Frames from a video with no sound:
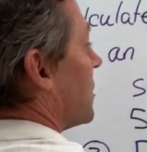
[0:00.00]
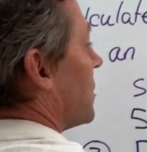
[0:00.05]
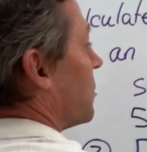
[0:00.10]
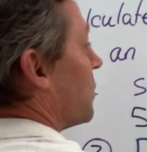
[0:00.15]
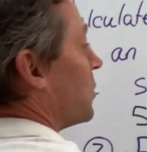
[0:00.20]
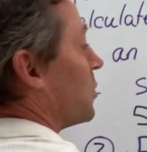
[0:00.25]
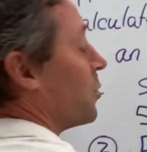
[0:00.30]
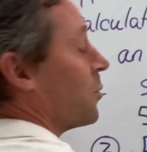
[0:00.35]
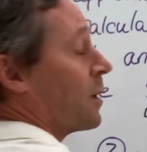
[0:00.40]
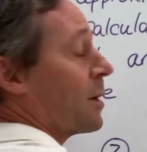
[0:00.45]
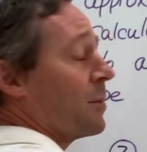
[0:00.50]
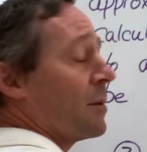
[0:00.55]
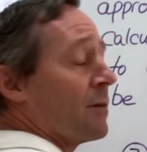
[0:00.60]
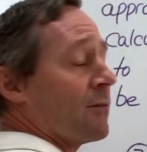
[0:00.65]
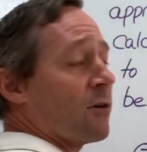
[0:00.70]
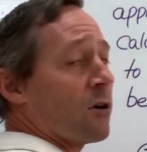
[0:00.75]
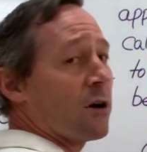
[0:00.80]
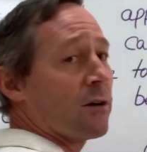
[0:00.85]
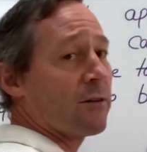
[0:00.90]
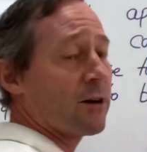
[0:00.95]
which would give me
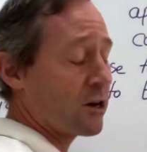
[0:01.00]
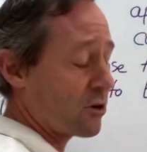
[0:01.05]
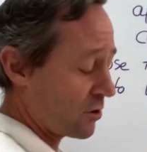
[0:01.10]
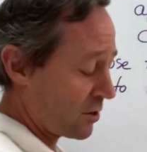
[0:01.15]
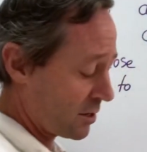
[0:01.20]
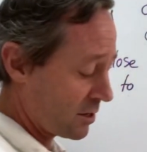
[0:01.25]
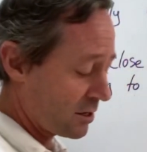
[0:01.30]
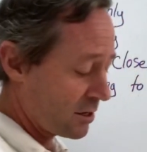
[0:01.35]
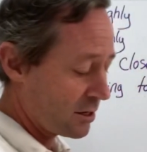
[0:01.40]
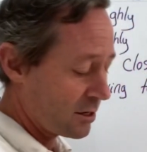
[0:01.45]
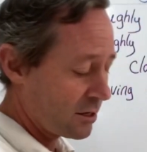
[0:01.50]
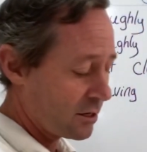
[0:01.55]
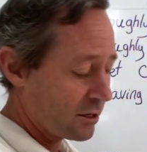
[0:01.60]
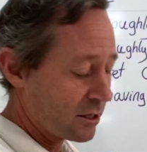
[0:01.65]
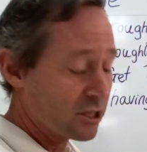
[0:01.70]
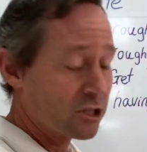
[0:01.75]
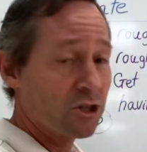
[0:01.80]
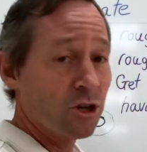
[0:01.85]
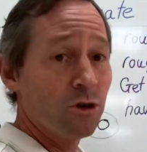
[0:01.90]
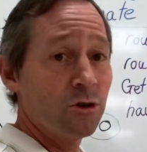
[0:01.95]
500.
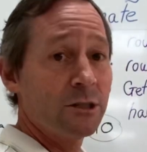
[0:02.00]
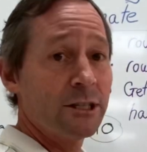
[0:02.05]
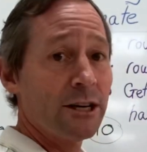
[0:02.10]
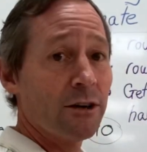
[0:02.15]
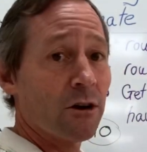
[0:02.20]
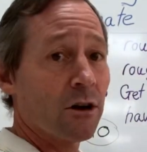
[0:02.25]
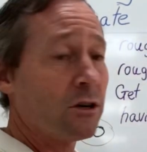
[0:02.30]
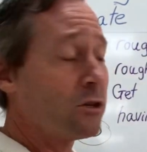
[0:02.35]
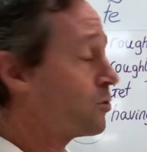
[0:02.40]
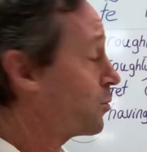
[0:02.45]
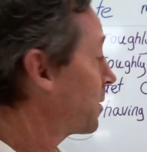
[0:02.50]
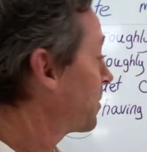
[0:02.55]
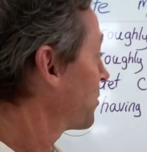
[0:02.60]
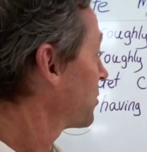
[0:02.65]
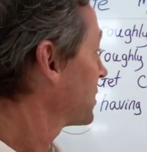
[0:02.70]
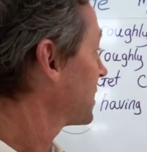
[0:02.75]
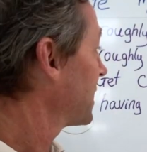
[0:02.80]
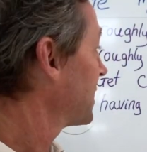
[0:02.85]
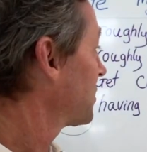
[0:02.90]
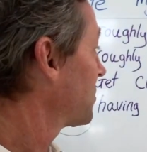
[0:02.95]
The 2 zeros
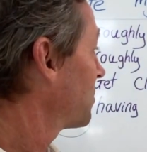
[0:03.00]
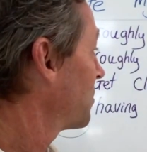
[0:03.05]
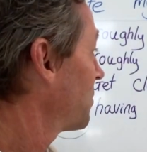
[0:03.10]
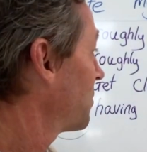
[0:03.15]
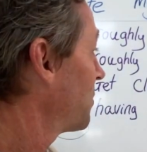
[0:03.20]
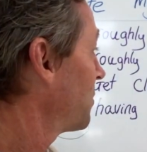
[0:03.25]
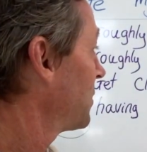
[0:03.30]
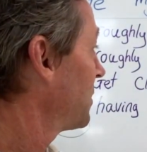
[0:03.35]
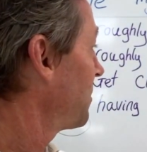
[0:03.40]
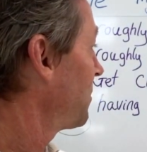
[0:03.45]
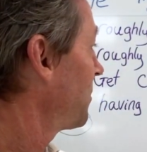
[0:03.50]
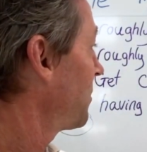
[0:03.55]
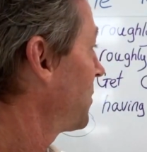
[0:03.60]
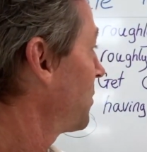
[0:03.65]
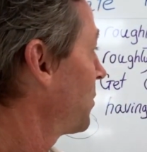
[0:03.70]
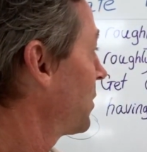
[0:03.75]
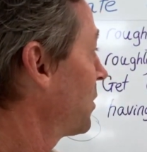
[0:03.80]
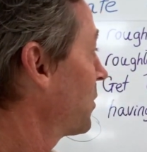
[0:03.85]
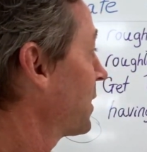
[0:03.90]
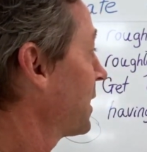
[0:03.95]
represents,
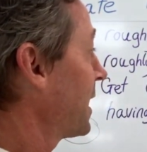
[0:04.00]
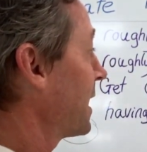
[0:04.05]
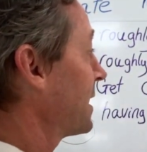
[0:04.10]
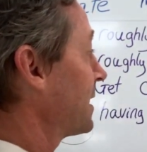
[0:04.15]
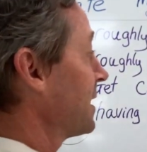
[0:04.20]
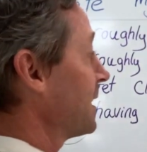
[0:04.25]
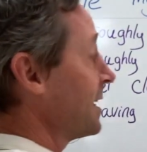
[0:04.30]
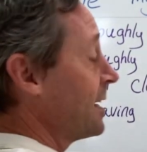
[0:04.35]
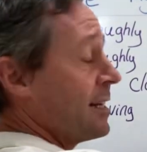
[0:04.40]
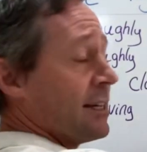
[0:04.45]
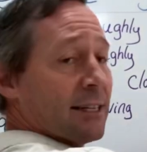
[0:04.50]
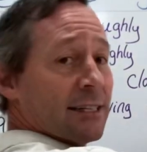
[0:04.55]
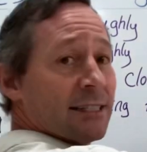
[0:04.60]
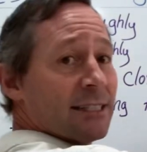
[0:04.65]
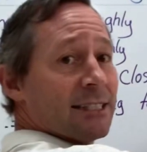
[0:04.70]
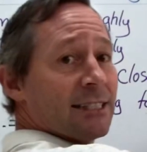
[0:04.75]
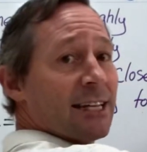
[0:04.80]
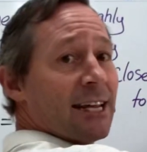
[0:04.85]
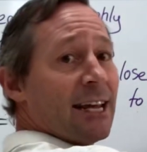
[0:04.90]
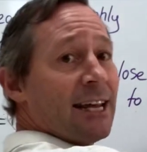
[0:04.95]
we're looking at
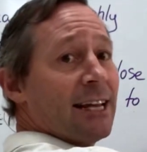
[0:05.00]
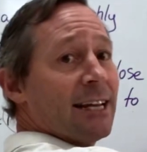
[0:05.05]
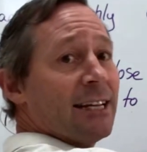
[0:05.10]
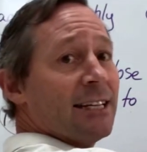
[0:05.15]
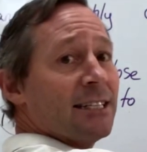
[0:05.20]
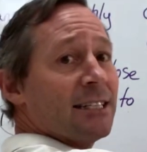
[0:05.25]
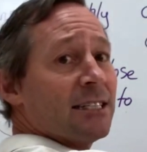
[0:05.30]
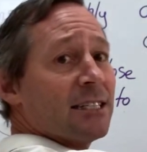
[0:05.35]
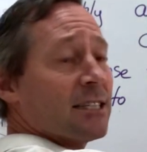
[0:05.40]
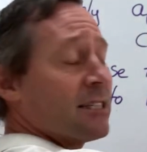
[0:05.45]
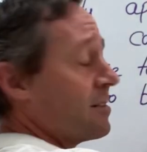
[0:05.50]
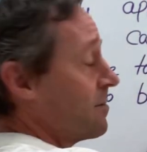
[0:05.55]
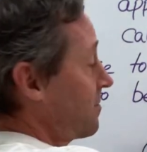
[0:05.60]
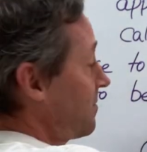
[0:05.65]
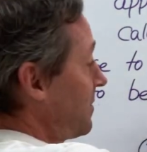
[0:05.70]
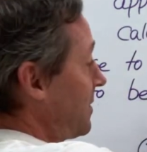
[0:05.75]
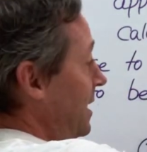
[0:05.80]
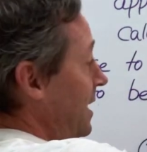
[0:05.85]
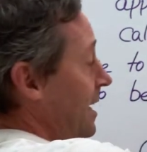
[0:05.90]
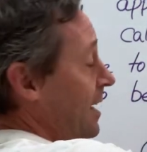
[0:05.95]
tens
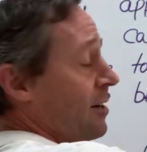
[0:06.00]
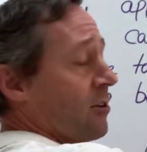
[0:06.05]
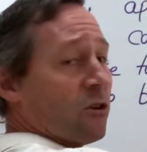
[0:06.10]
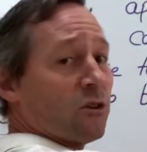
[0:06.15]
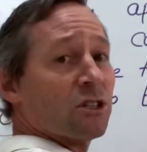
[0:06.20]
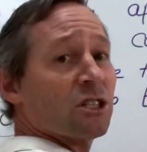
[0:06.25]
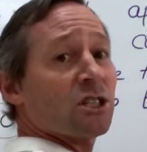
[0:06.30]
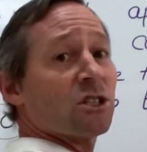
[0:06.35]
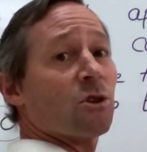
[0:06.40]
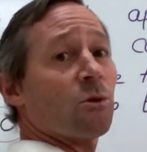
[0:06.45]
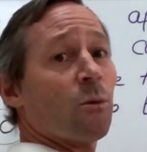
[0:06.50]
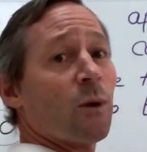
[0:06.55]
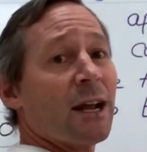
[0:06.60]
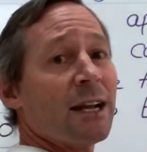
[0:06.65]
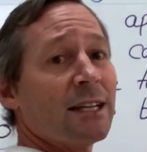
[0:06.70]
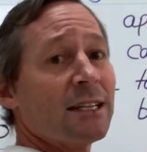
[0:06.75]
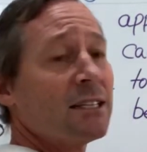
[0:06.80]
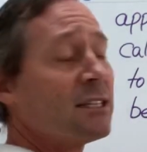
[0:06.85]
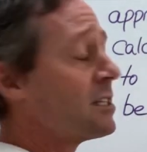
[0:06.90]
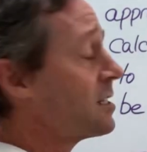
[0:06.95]
here, not just the
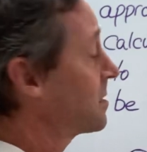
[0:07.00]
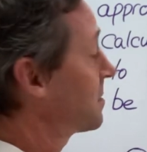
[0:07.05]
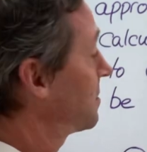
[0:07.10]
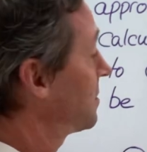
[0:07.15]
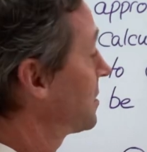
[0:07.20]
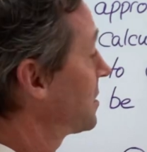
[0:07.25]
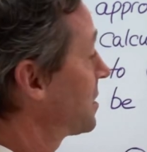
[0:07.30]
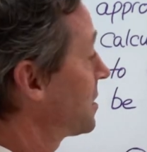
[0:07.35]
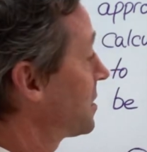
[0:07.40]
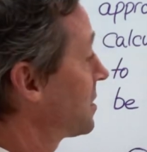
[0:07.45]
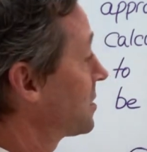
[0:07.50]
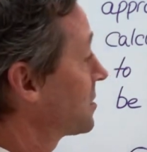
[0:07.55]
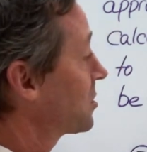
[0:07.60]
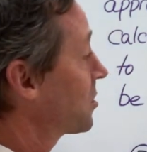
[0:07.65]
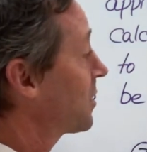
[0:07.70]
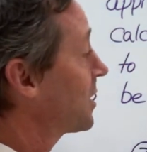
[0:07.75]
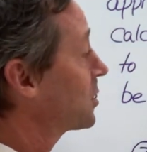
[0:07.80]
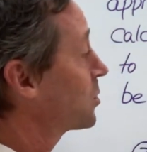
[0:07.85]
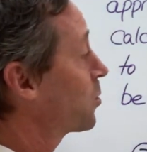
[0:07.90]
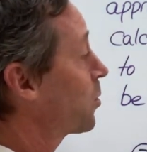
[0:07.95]
ones, so
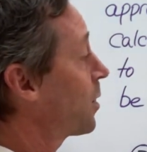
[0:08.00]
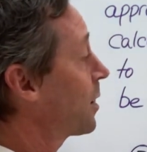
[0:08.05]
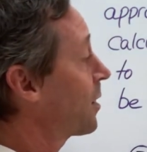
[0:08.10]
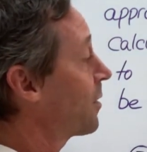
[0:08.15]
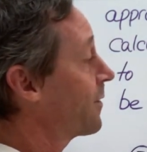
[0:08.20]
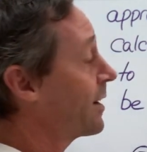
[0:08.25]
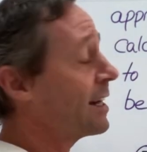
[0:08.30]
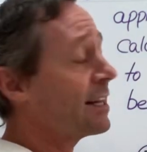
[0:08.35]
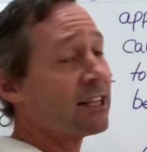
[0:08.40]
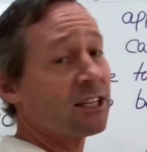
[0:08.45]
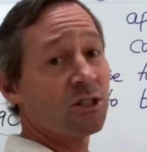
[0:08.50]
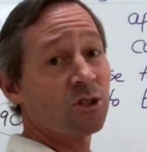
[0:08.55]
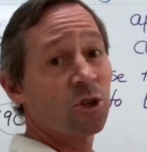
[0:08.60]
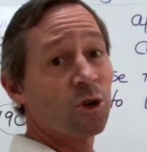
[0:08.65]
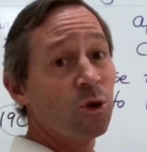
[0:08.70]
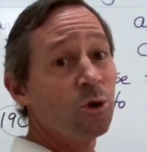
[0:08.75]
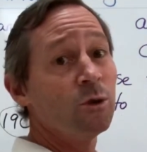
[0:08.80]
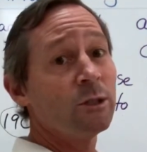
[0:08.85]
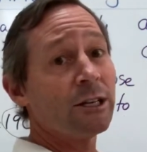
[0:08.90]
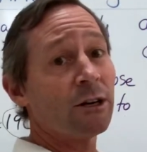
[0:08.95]
that's why I've added
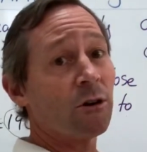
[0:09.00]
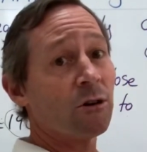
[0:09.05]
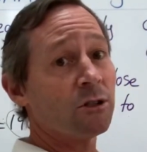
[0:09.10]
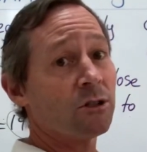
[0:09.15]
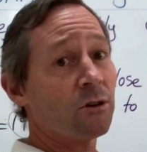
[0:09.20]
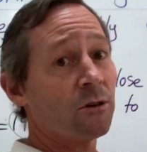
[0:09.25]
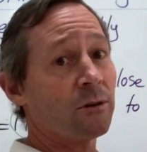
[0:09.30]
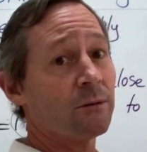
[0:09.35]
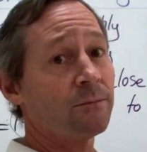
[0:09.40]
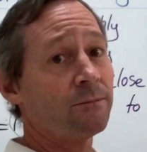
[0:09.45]
the 2 zeros on.